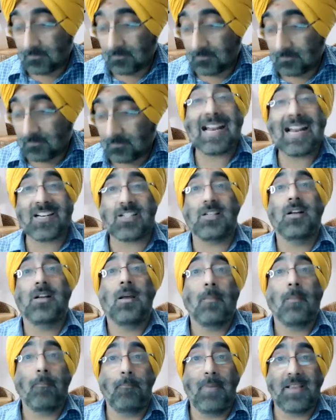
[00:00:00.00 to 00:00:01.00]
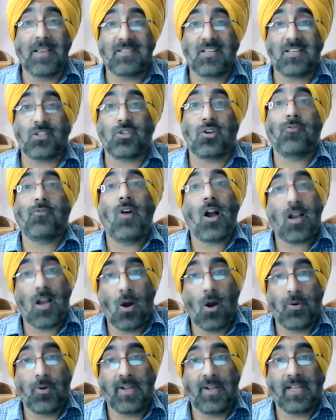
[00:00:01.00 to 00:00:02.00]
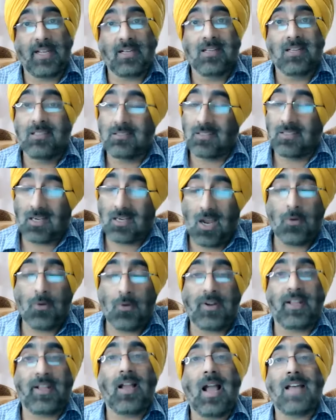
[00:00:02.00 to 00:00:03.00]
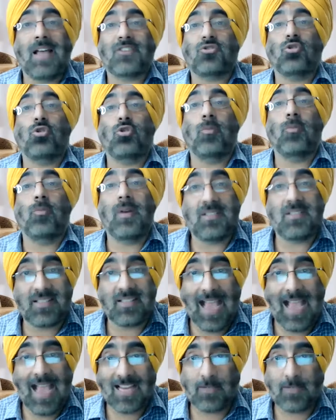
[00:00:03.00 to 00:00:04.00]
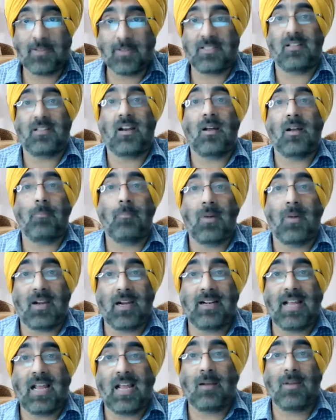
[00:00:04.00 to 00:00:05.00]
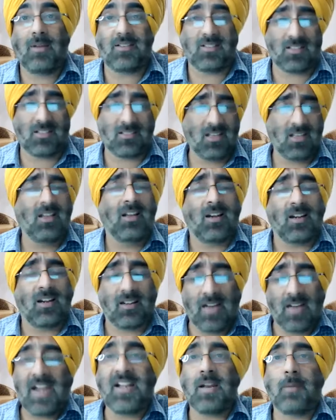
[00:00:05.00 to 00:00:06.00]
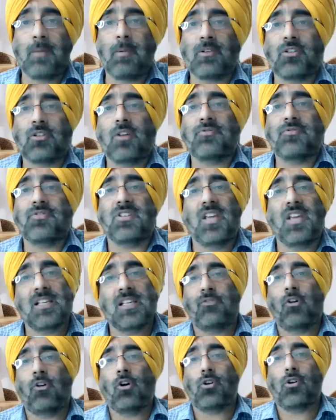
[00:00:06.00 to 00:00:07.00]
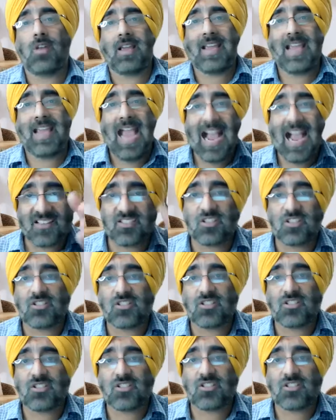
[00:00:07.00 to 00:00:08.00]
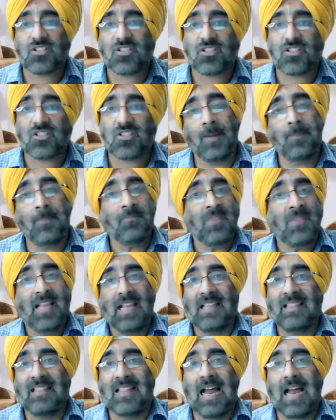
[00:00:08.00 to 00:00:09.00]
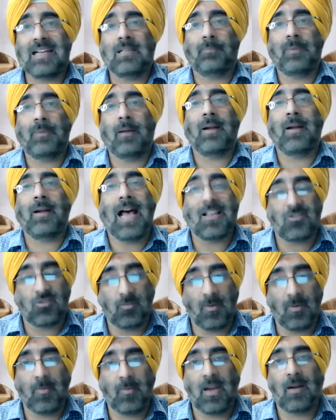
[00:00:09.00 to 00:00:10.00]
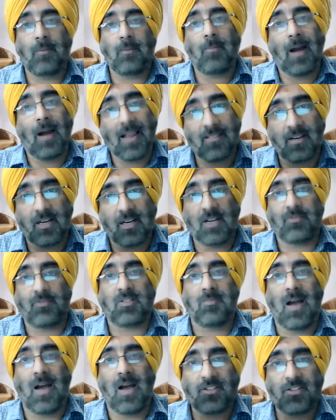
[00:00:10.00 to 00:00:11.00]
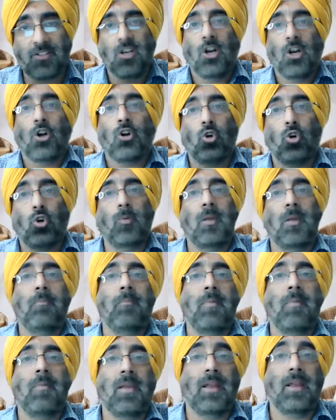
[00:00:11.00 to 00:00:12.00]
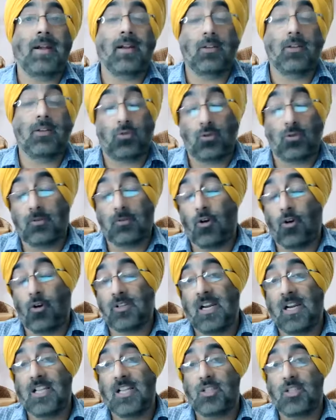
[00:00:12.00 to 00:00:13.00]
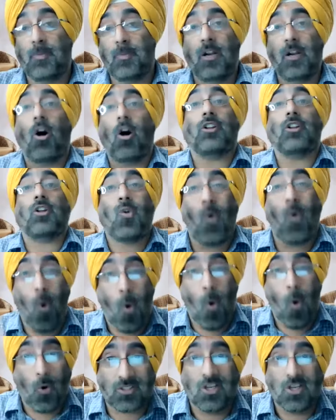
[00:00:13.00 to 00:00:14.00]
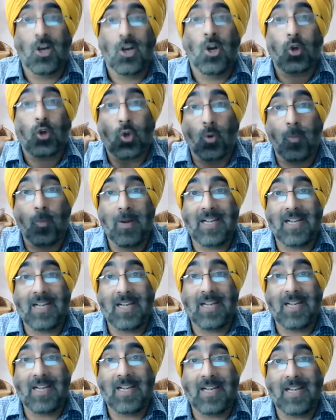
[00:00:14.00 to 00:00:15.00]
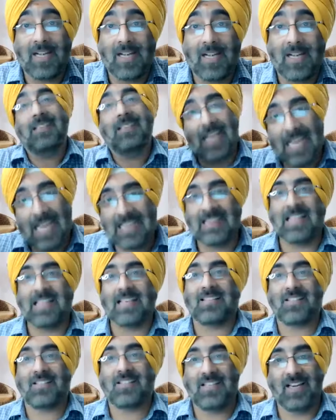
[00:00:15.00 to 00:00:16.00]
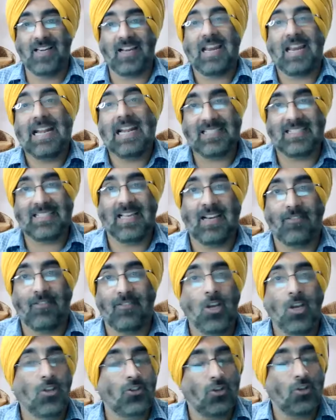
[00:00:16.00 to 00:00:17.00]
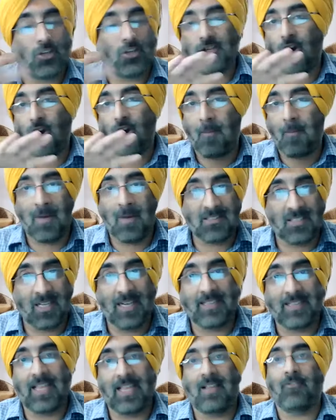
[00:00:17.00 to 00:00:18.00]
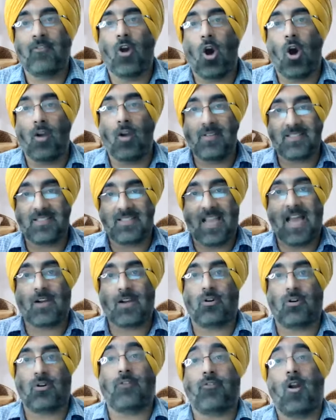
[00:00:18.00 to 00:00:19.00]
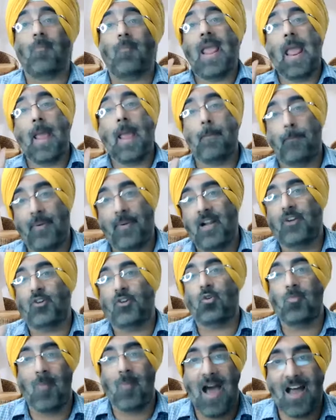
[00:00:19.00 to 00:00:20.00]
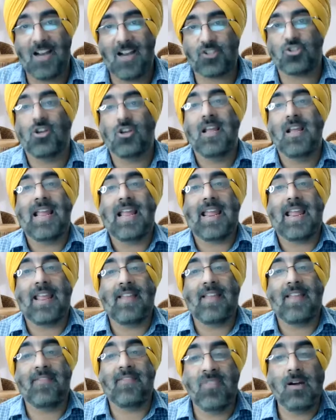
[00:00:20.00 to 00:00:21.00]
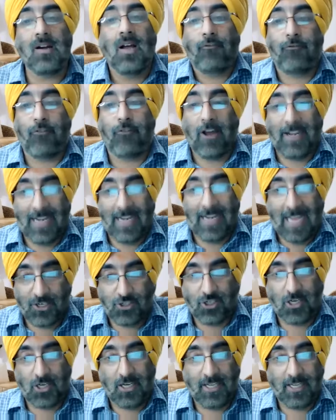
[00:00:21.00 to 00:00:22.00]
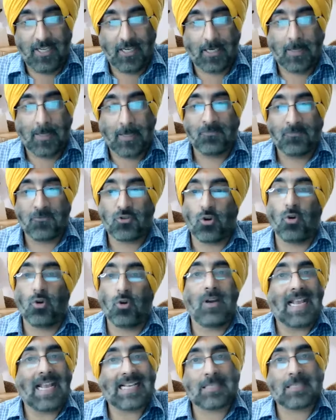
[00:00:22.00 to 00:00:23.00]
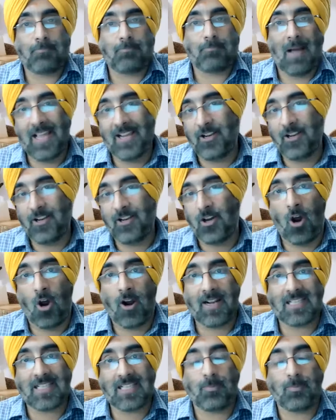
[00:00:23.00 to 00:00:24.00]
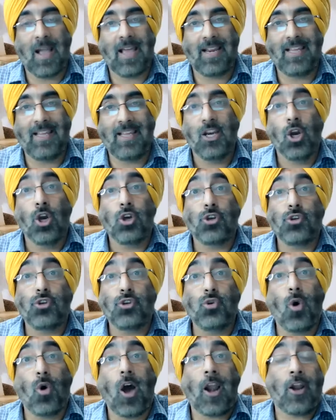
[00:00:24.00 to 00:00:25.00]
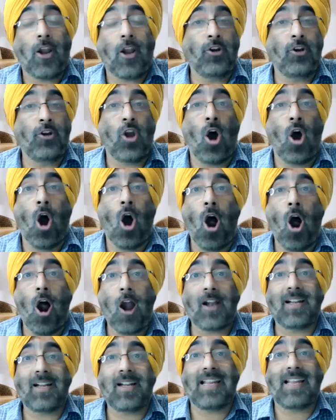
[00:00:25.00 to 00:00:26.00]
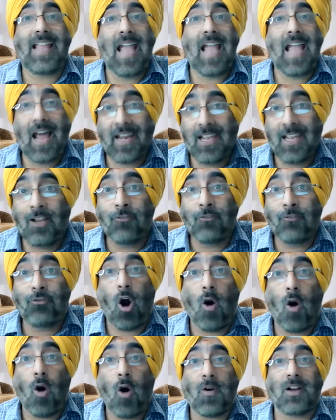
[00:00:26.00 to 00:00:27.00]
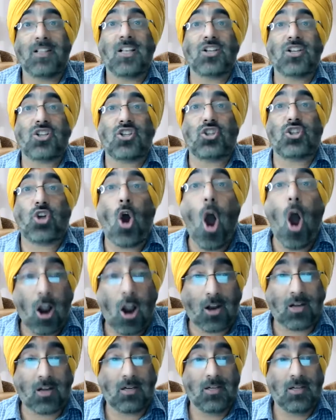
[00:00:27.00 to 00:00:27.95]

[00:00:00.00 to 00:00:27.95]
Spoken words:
cash basis of accounting. Accounting has two bases, cash basis and a mercantile basis. 90% of CAs follow the cash system of accounting. In that, the payment has to be made by 31st March to be made for the eligible or the course to be done in this year itself. So it is not a monthly thing. We always calculate from April to March in the financial year. So expiry or not expiry, you are not carrying forward the stock,